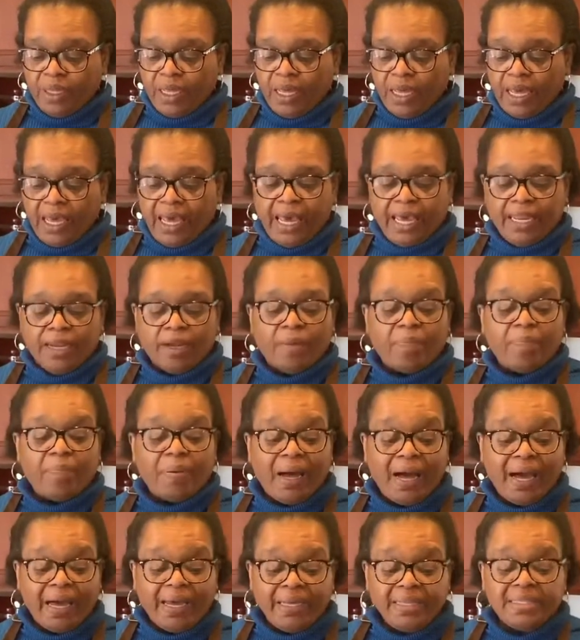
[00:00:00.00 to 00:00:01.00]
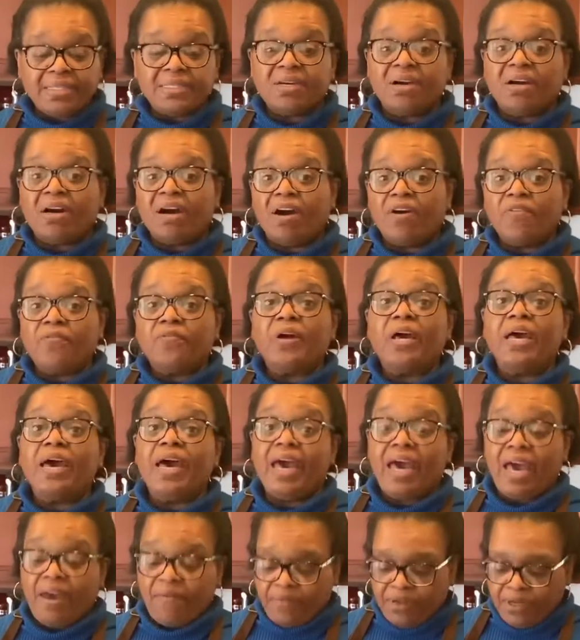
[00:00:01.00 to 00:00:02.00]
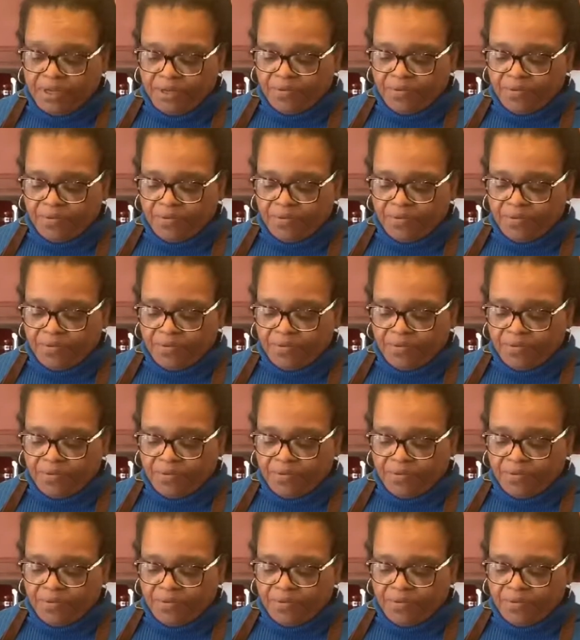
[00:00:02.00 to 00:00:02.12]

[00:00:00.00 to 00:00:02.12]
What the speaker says: and a pint of heavy